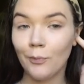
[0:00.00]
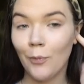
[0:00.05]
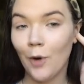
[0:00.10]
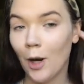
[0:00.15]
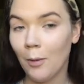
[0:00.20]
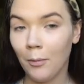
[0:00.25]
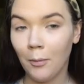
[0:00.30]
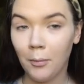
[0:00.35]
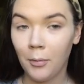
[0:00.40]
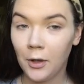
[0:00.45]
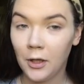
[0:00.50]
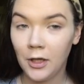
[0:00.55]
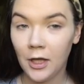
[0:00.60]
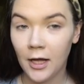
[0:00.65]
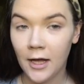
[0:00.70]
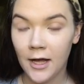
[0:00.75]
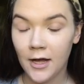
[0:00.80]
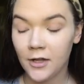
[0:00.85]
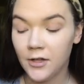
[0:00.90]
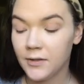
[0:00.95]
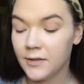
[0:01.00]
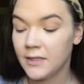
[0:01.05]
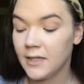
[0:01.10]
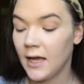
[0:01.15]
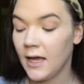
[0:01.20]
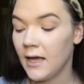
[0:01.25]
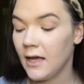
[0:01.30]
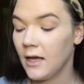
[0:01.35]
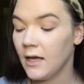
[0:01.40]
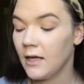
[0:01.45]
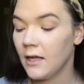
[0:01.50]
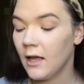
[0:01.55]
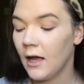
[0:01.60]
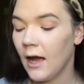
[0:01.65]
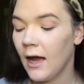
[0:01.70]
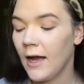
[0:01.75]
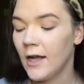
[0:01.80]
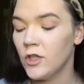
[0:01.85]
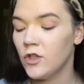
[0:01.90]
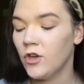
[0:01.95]
probably not how you say it,
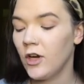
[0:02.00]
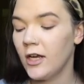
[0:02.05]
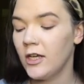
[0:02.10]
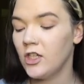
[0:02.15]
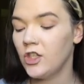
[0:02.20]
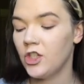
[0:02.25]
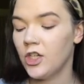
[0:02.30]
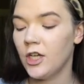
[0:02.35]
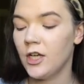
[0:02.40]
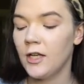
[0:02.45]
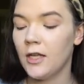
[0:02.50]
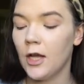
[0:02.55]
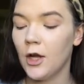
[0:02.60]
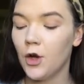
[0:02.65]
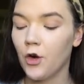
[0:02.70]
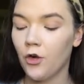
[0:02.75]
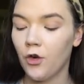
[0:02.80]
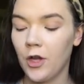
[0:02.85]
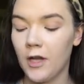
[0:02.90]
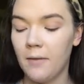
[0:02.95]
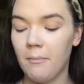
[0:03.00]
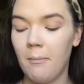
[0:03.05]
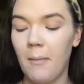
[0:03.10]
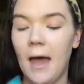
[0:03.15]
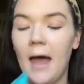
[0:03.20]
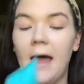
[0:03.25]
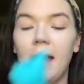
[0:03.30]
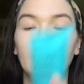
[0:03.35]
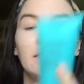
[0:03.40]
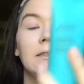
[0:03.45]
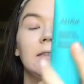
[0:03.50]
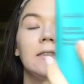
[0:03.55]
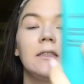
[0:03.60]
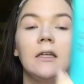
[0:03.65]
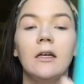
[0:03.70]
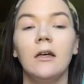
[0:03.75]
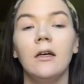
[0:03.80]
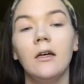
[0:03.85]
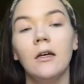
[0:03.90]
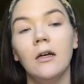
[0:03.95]
hydration cream mask.